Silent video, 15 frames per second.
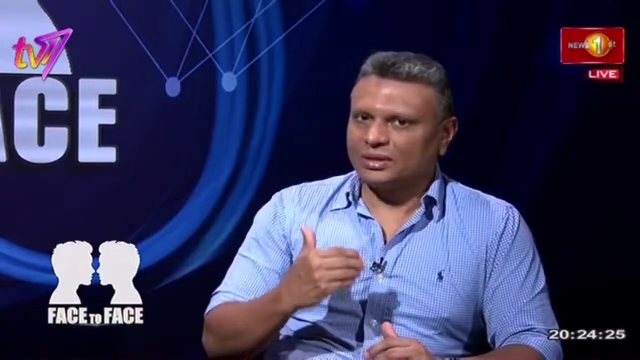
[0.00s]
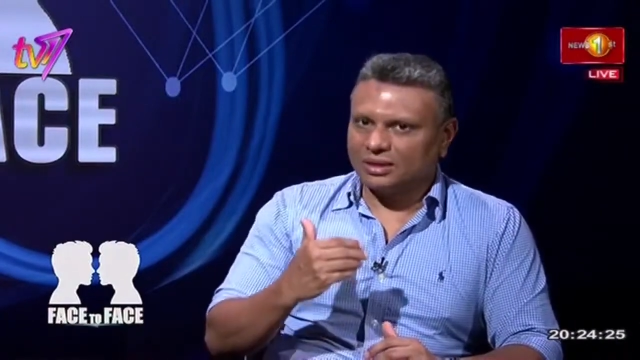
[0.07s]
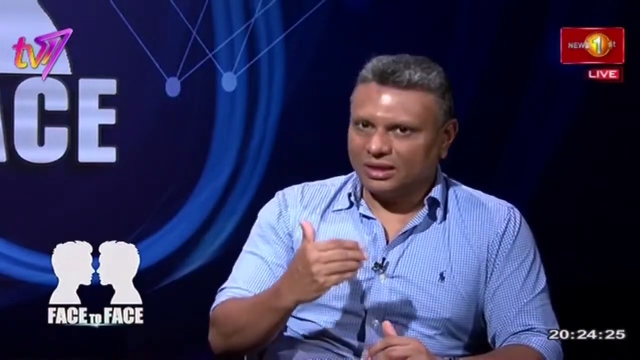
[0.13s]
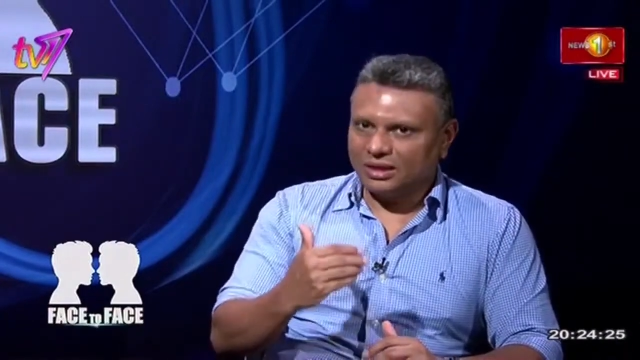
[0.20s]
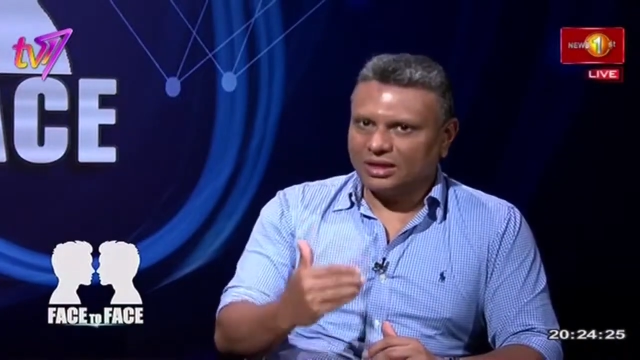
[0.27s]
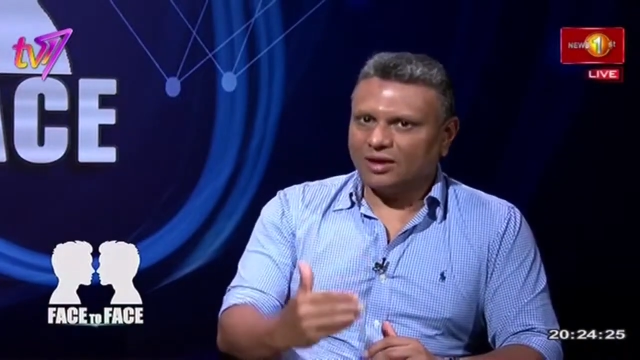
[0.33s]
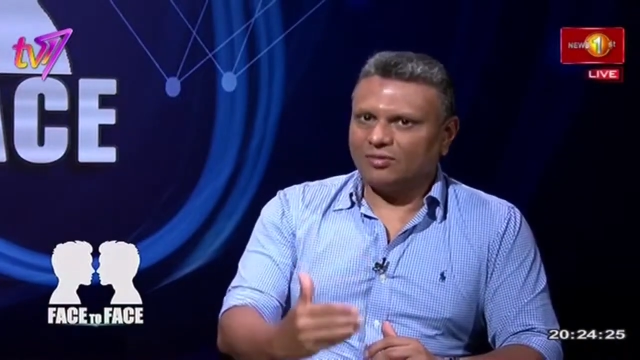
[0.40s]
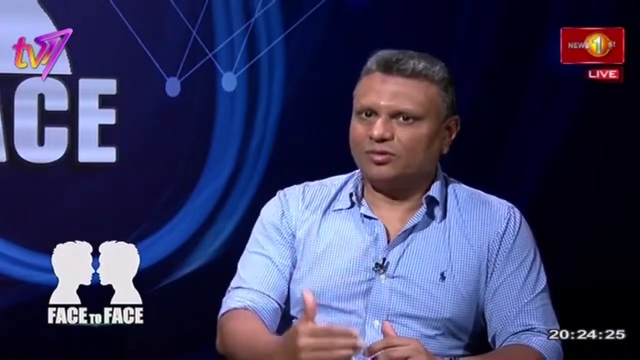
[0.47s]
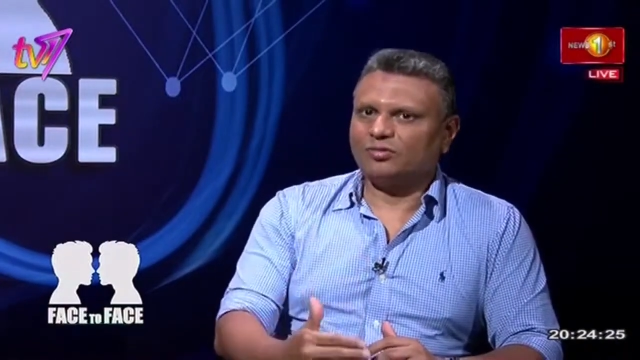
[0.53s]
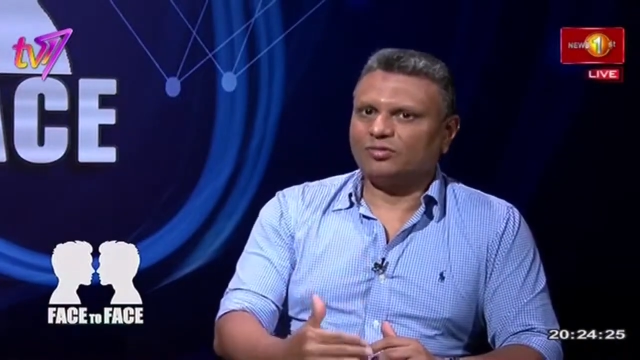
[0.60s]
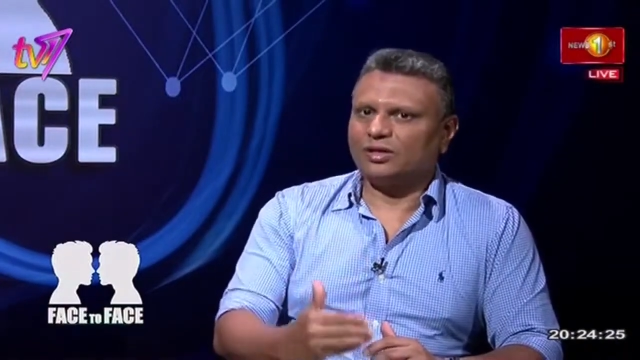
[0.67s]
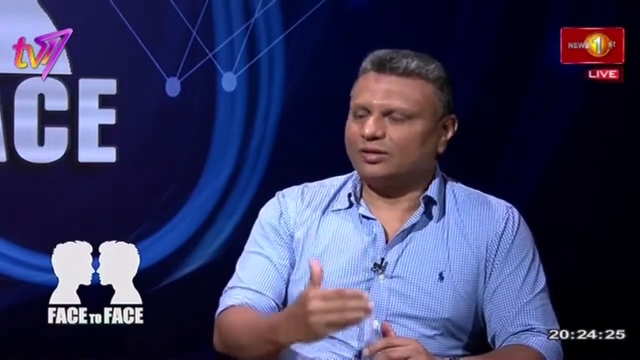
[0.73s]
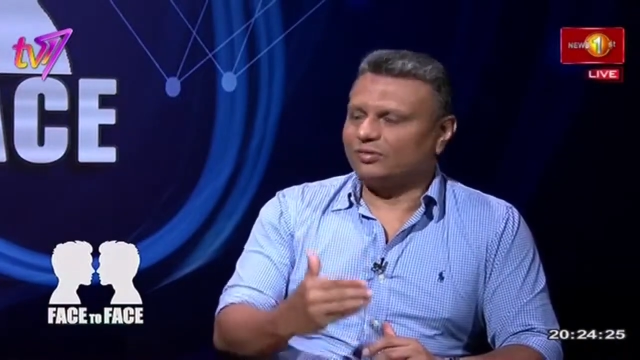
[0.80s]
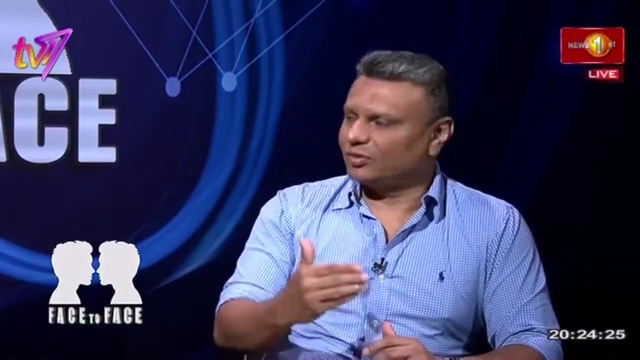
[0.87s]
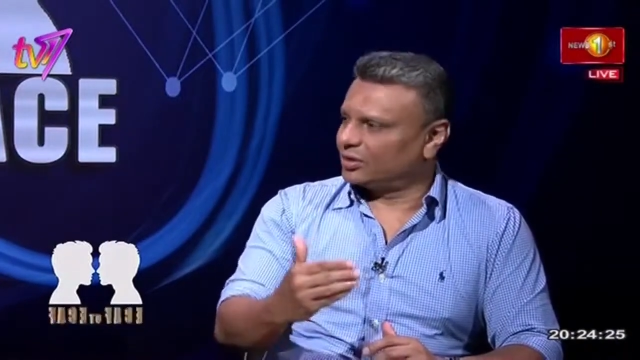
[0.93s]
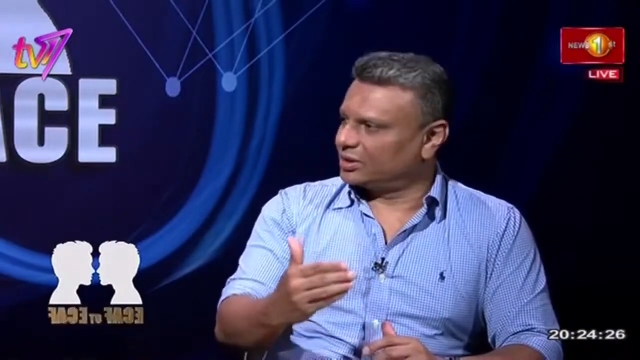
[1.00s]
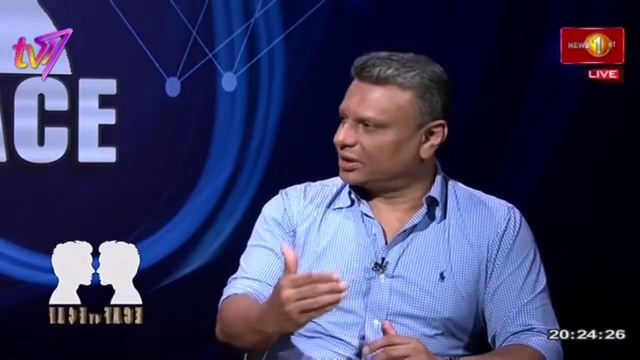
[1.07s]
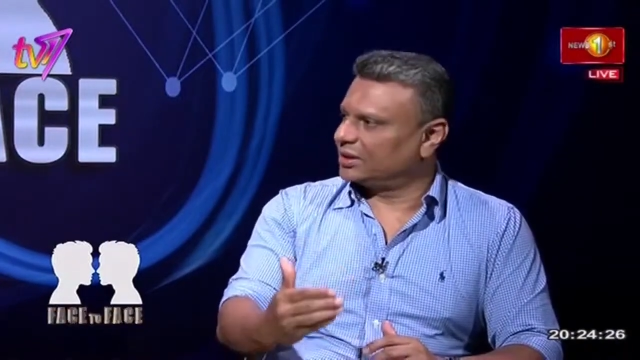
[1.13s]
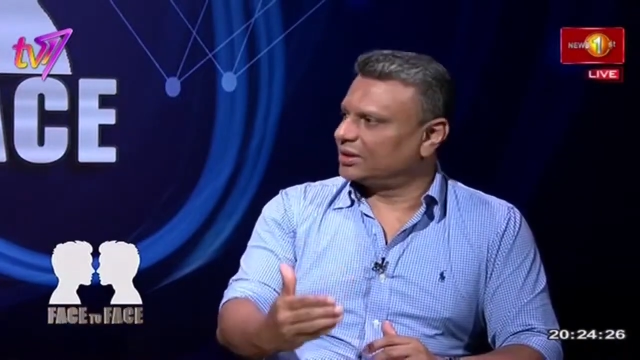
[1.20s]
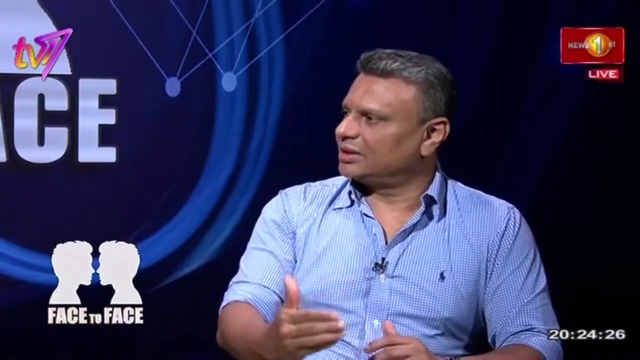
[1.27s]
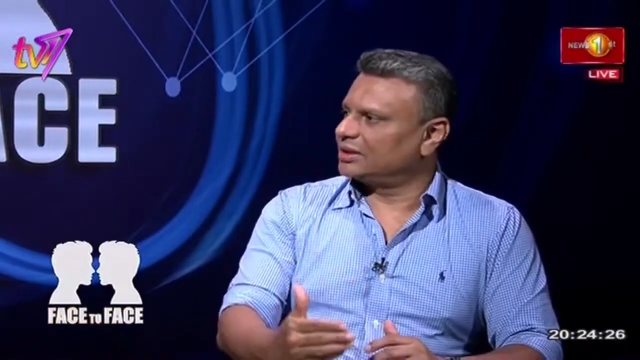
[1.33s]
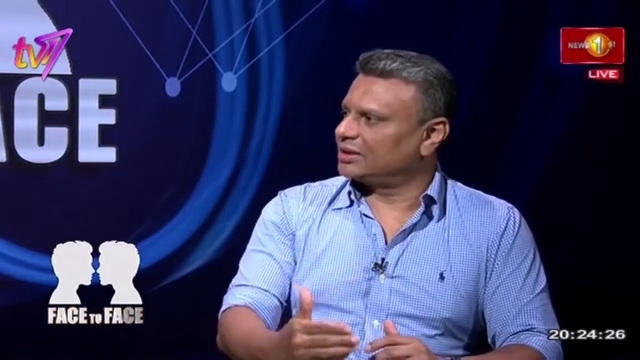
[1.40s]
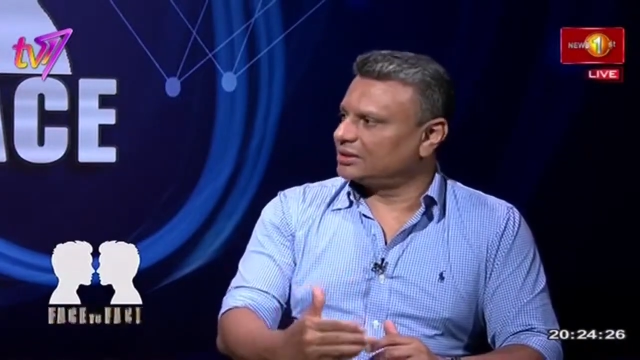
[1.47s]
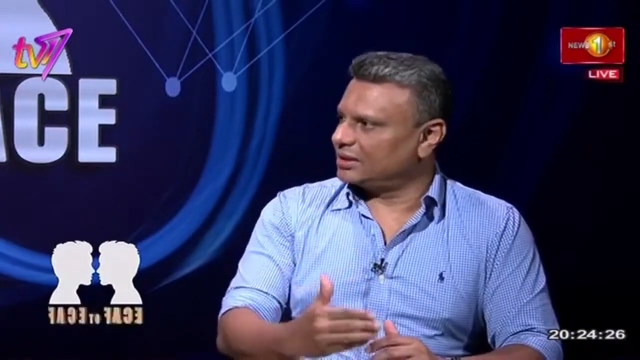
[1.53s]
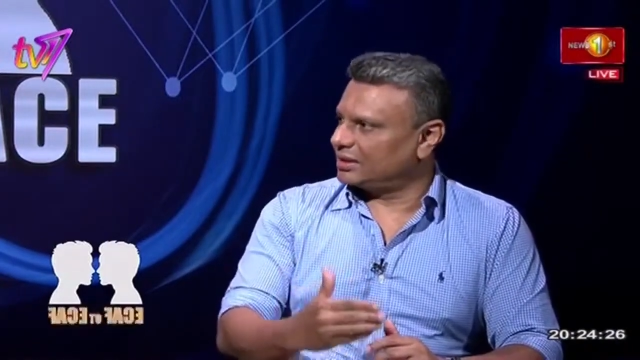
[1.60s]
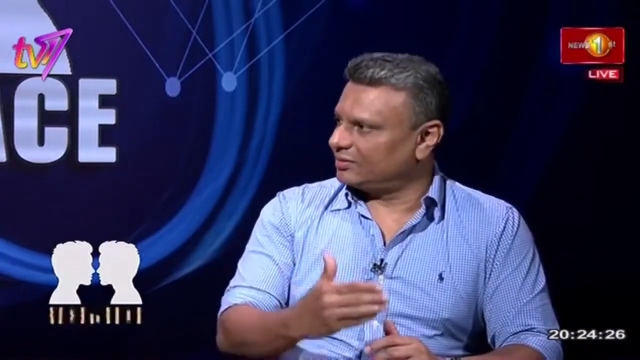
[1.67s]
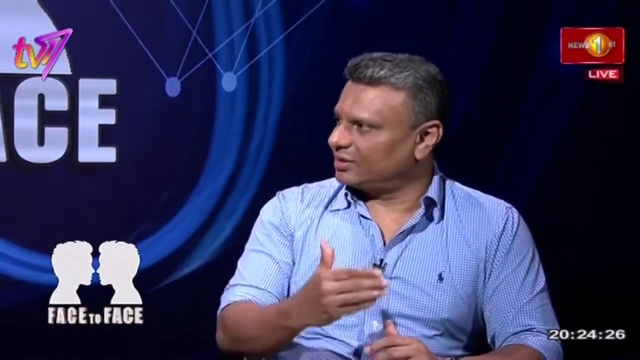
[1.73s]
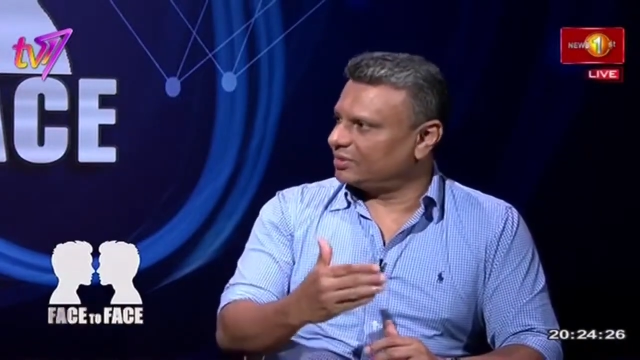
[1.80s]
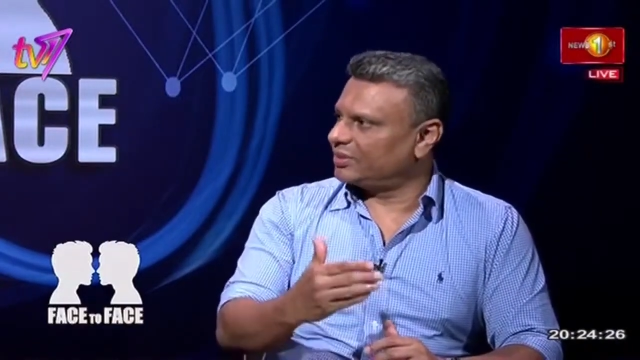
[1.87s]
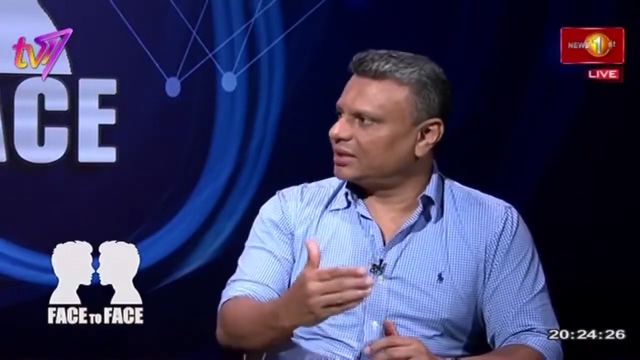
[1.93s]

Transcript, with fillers: then after five or ten years they will